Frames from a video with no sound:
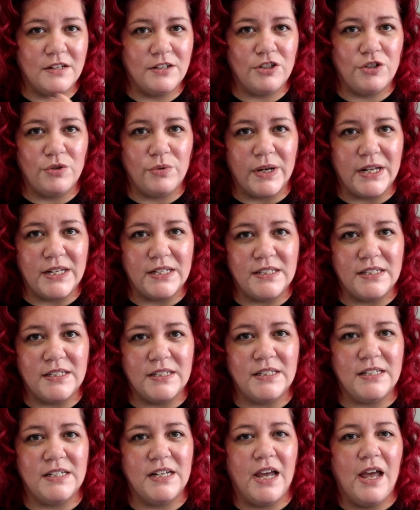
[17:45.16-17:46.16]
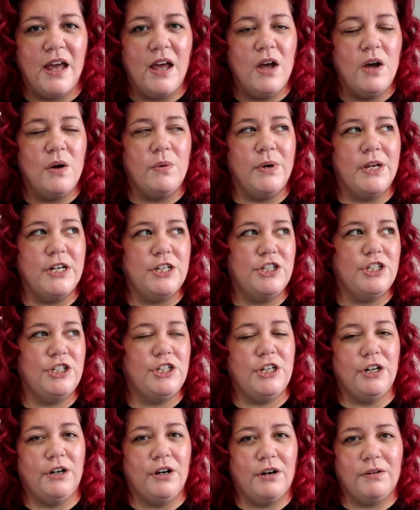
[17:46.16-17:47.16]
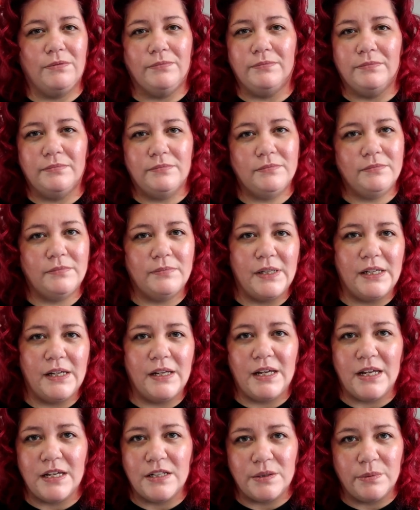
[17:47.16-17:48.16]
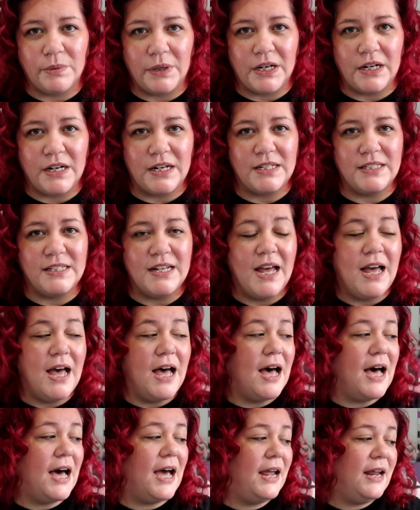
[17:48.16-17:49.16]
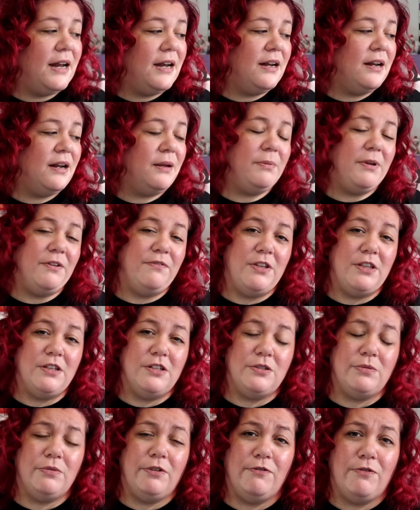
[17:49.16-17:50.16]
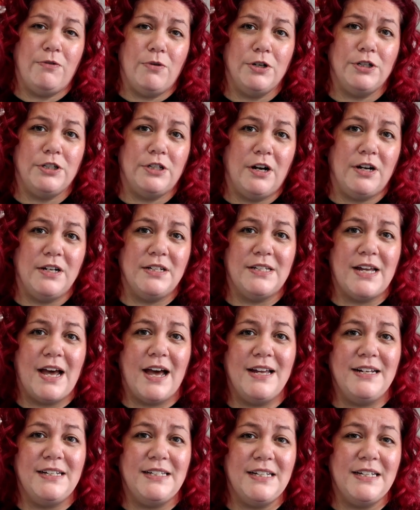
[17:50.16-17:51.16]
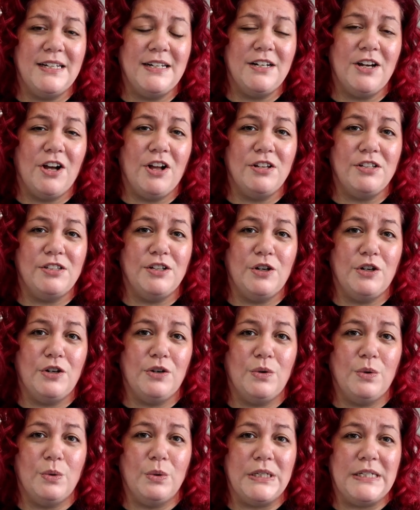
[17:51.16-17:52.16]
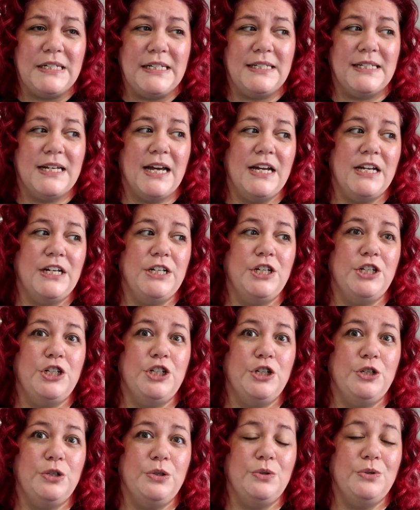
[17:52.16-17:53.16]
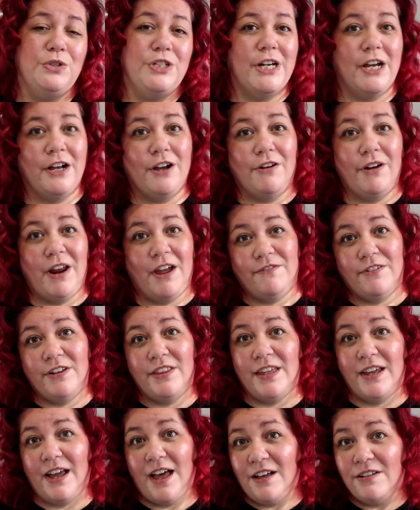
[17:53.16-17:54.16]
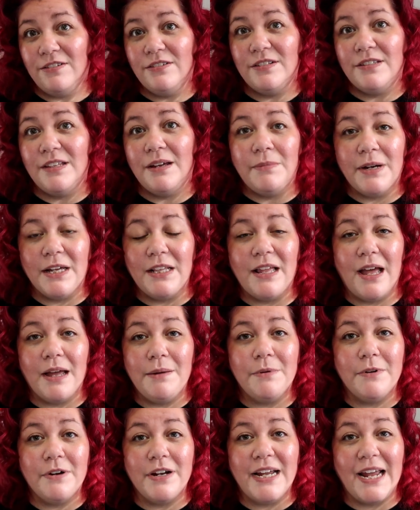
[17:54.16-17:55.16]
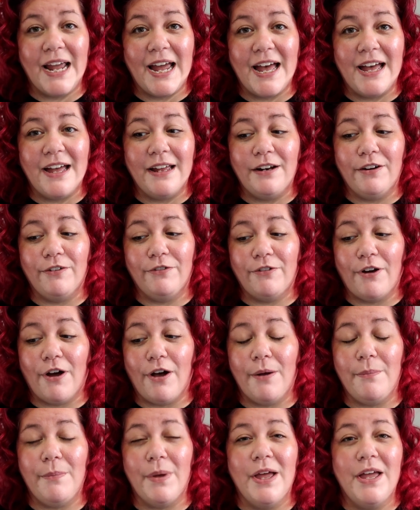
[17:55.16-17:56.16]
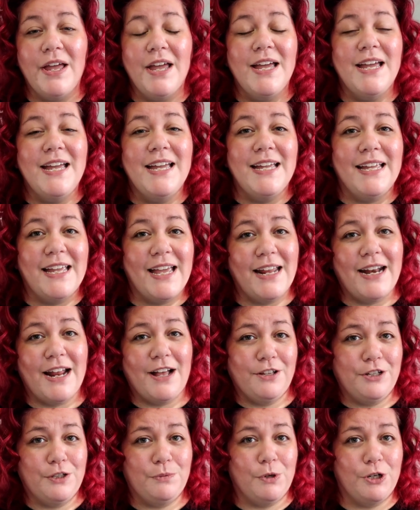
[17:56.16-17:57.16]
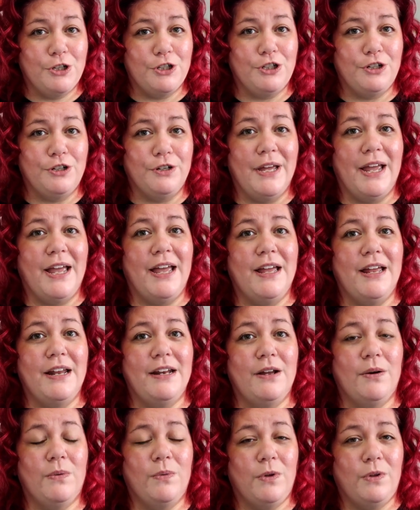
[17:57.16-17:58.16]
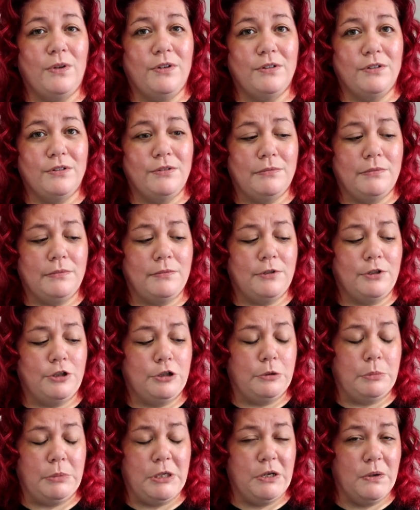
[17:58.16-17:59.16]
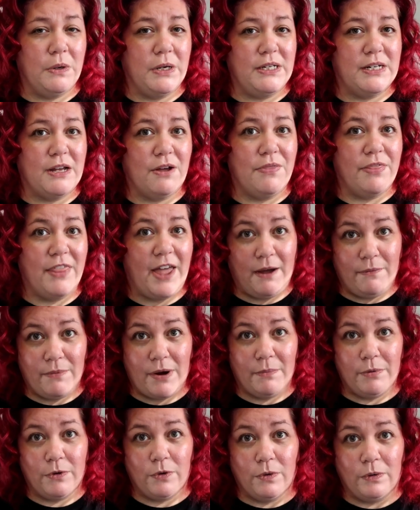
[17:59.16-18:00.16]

twists, which, you know, is what it is. I ended up giving this one four stars. I did also decide to check out everything else that my library had from Kate Alice Marshall and we'll soon be going down that rabbit